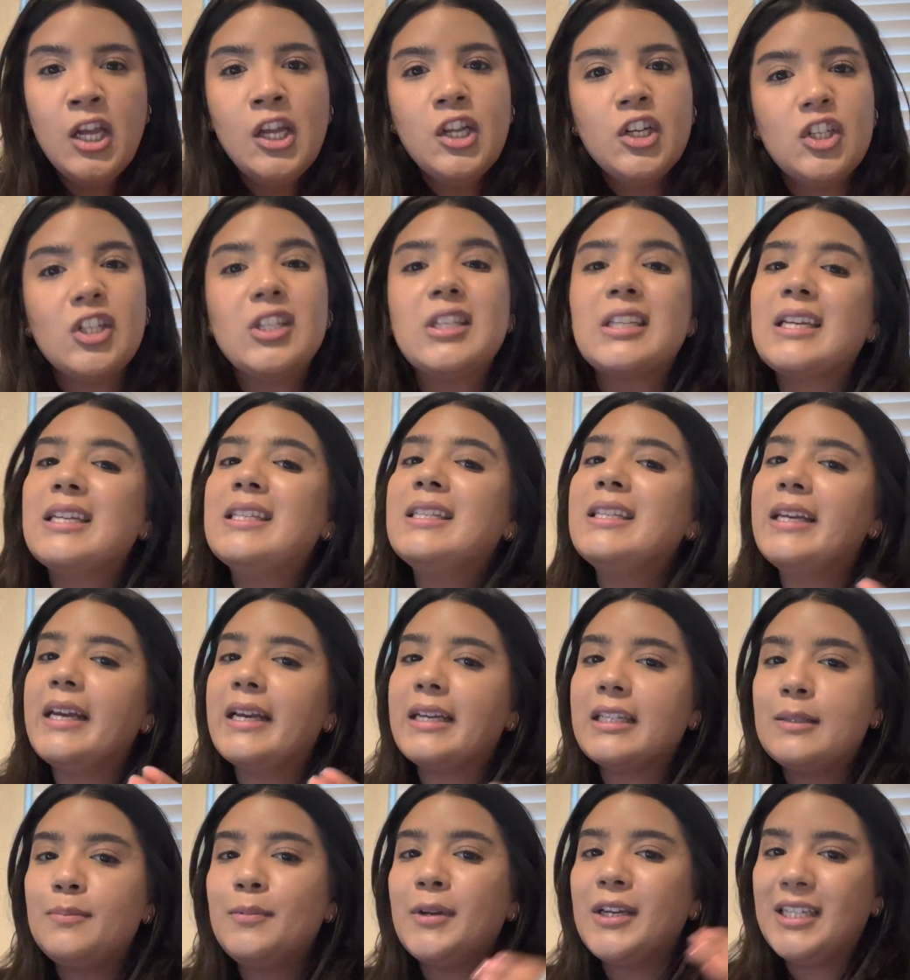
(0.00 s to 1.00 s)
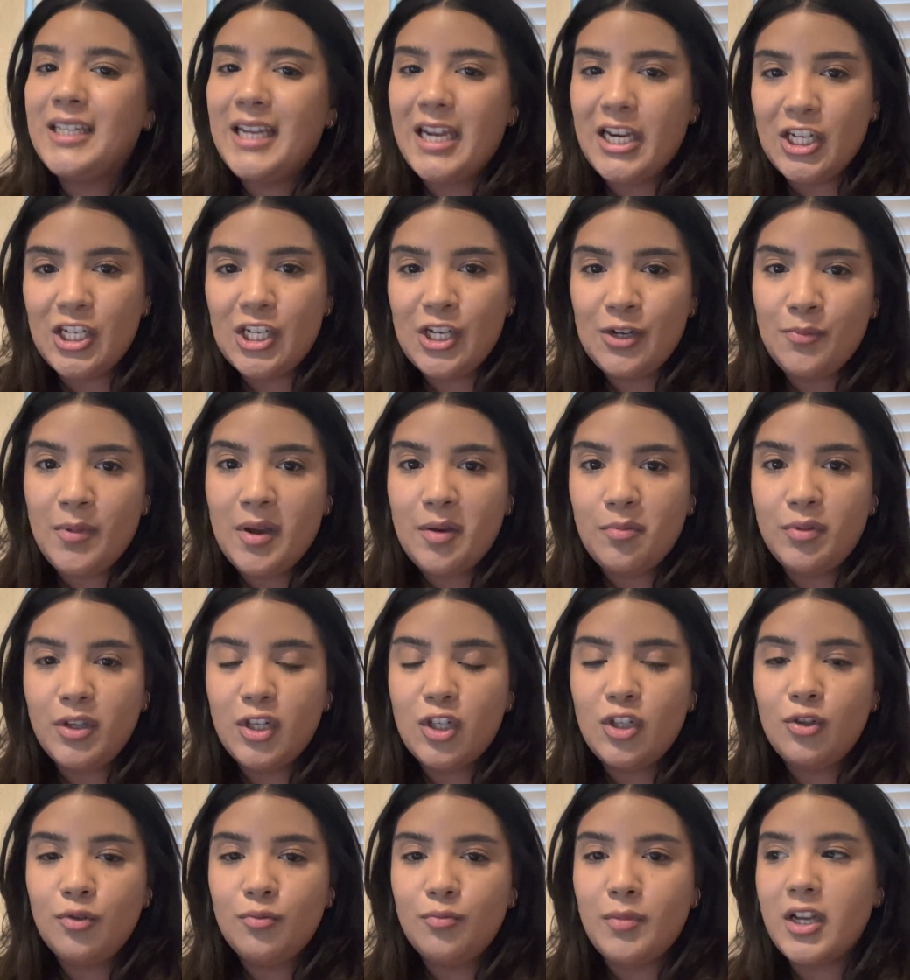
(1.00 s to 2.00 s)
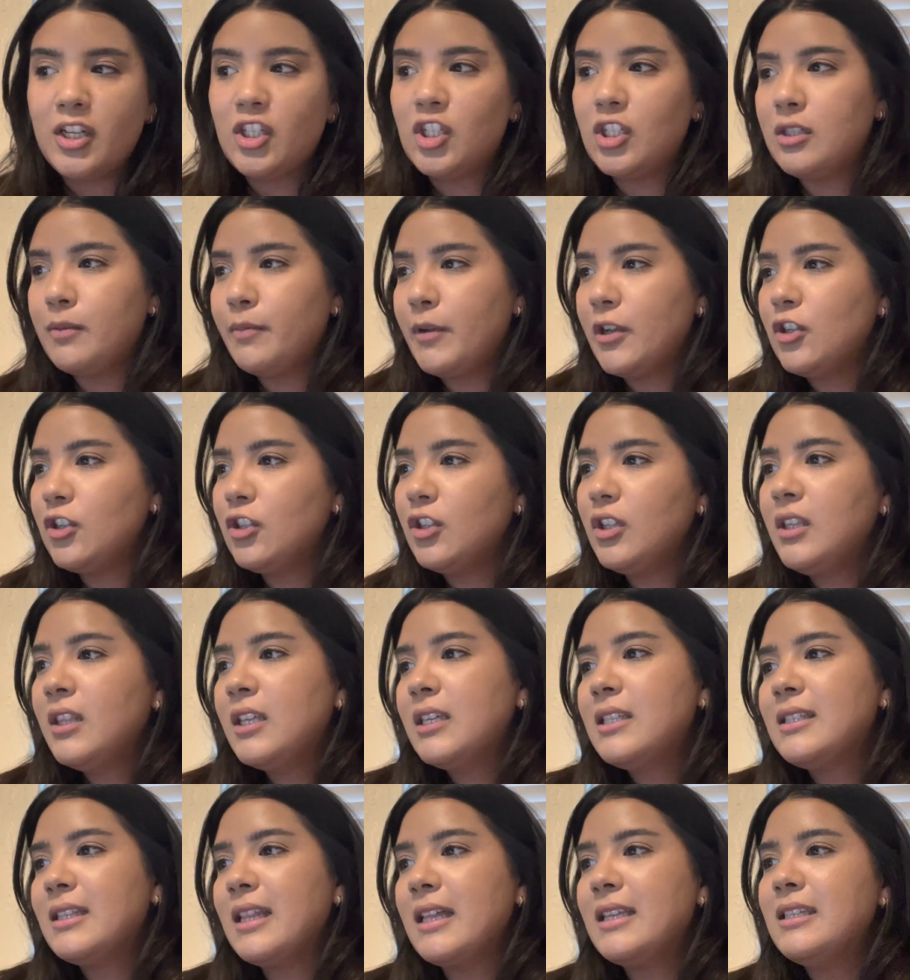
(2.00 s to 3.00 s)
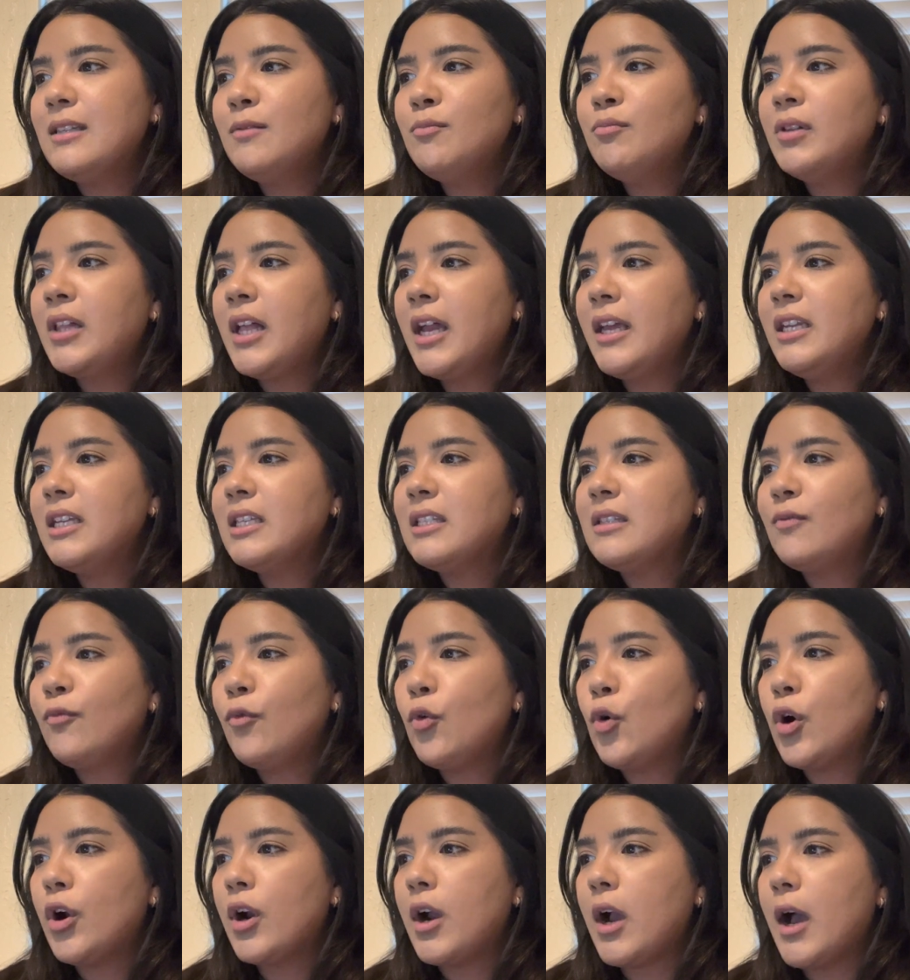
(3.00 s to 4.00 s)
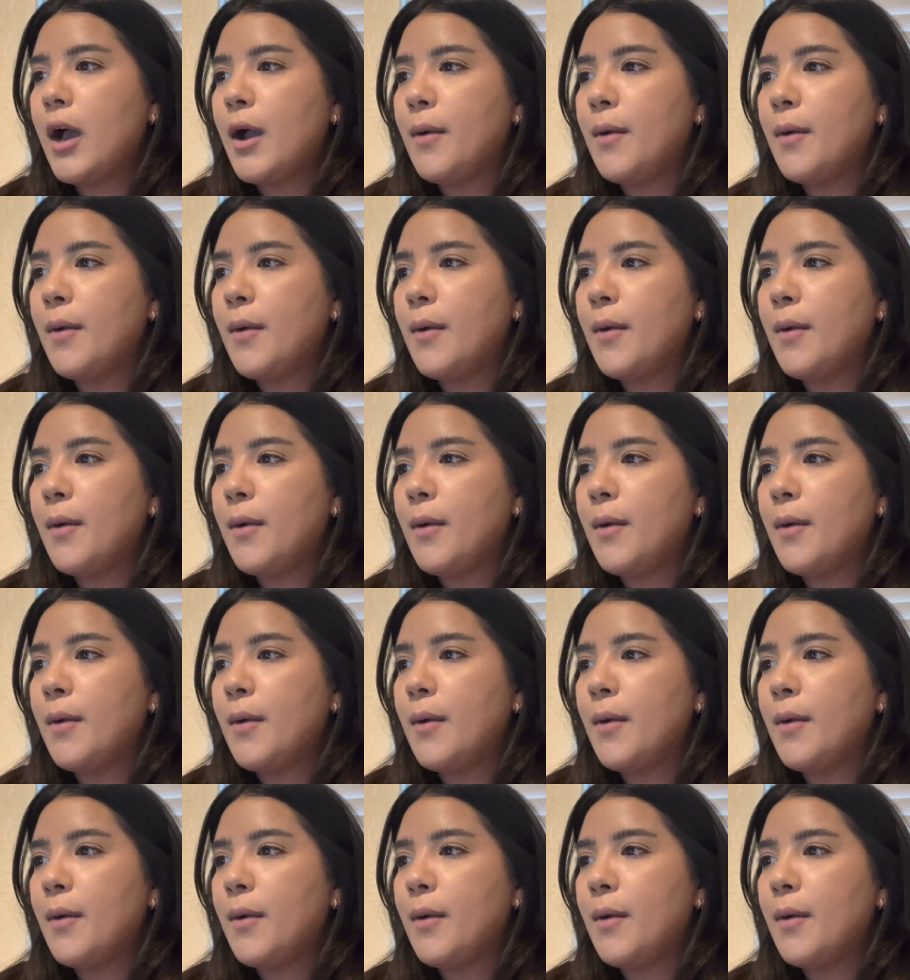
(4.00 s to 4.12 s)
just because the expectation might be too much, especially this lesson plan is for